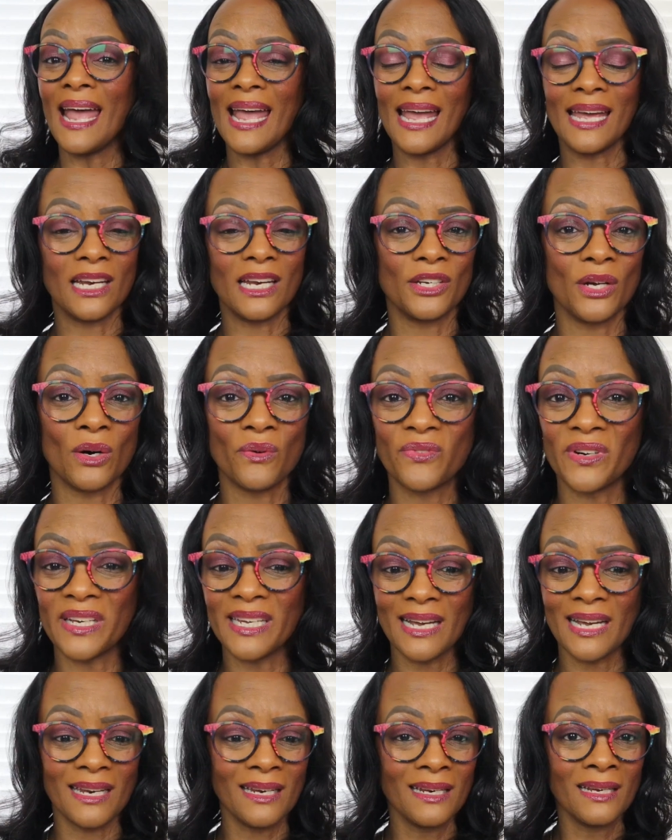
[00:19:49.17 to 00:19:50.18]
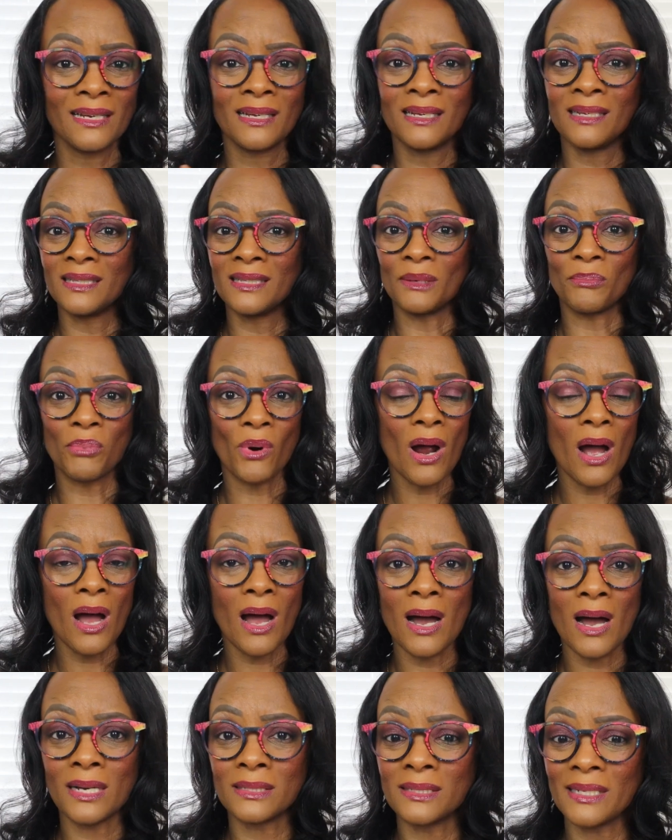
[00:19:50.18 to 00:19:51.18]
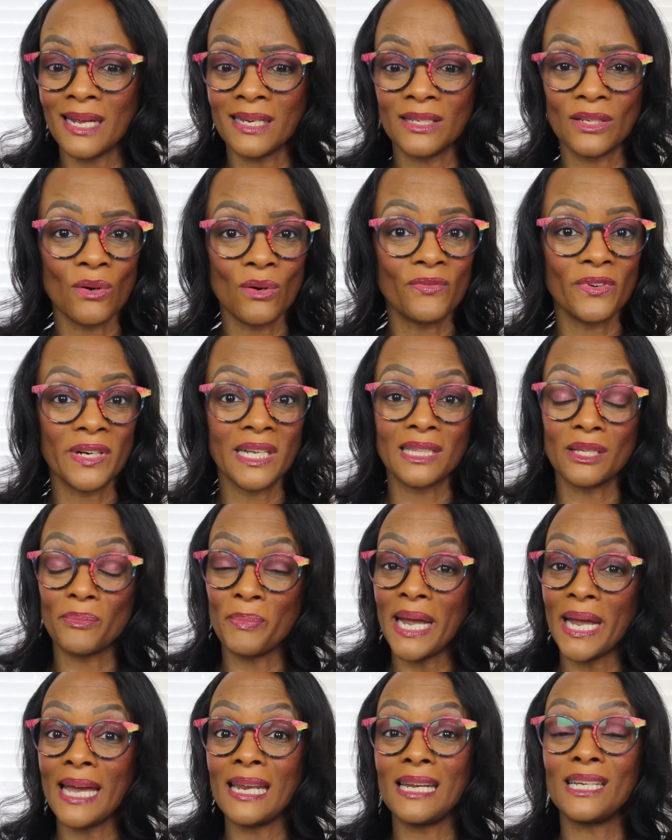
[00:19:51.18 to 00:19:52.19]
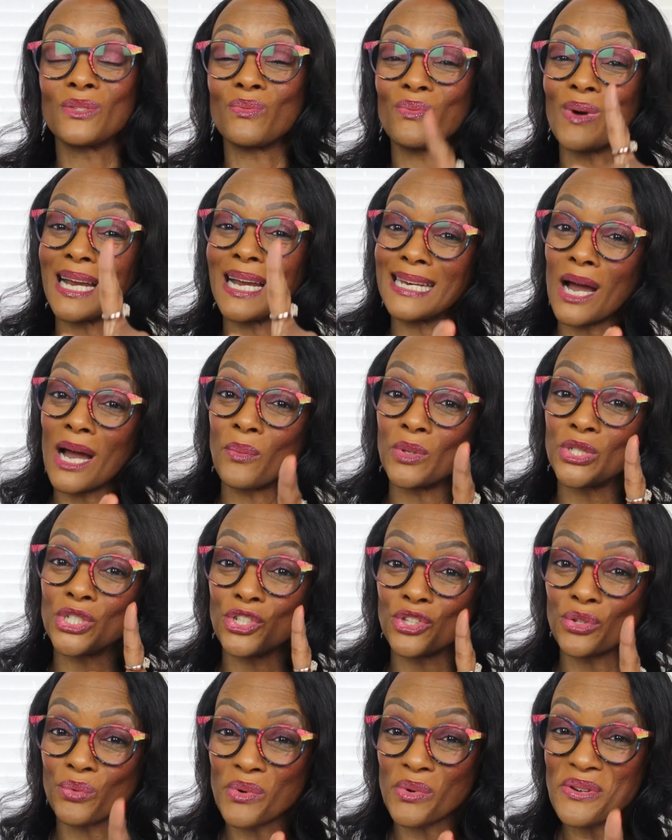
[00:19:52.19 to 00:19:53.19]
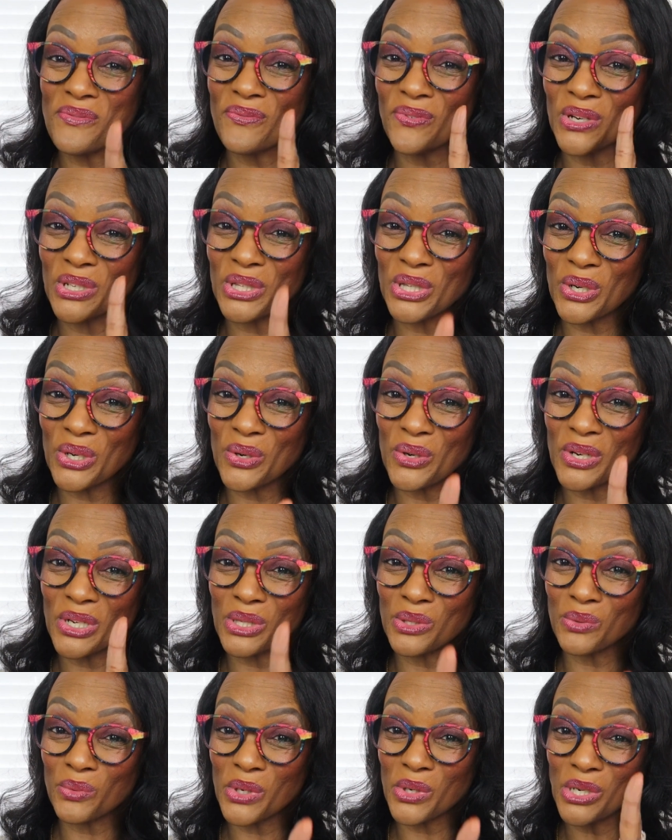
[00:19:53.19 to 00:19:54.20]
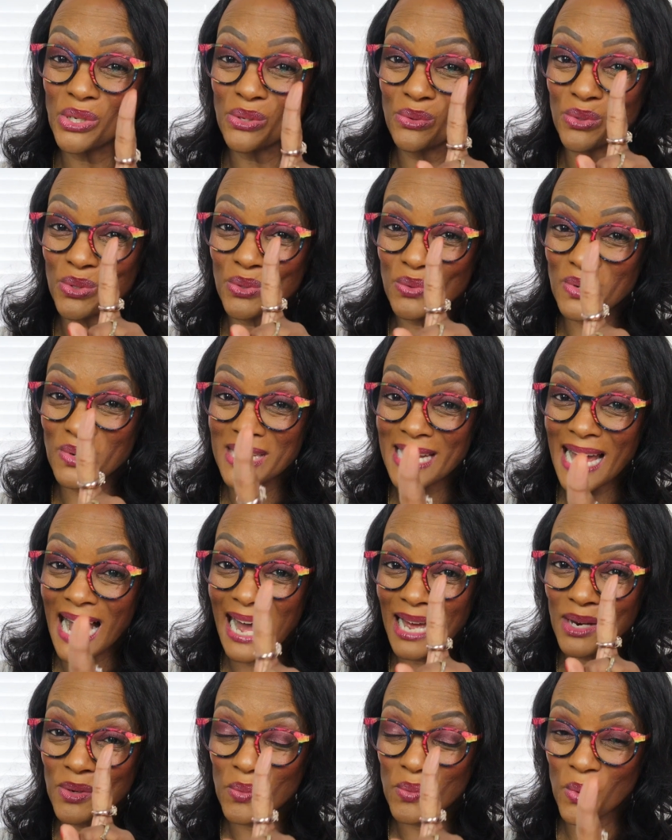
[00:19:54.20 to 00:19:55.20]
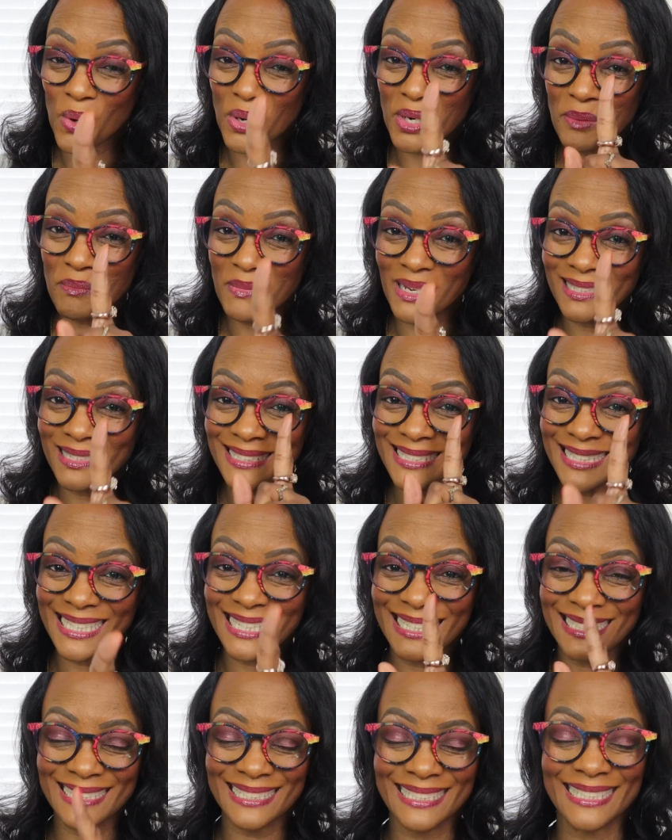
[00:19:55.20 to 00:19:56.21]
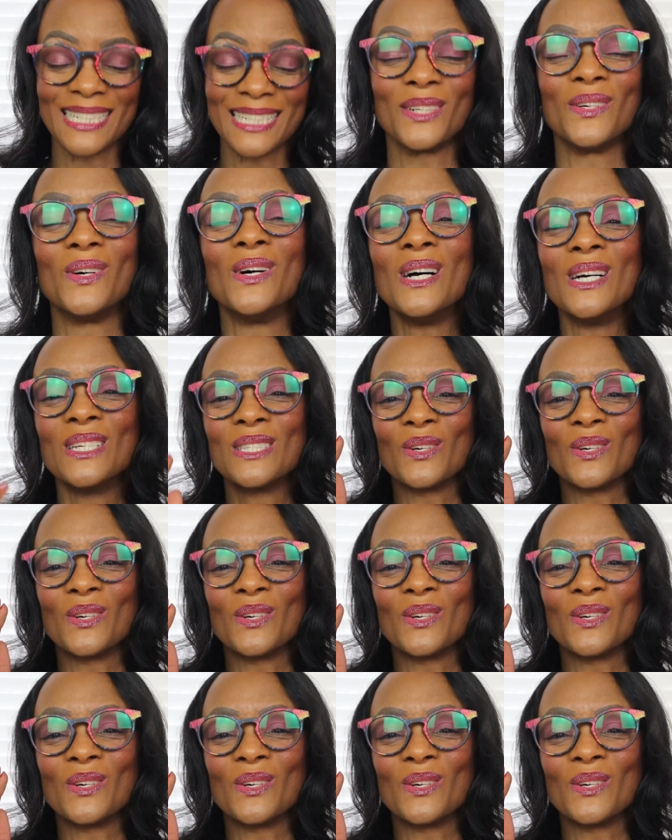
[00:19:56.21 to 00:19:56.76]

And don't forget the bras, and don't forget the panties right now, which are 3 for $33. You do not want to miss this deal.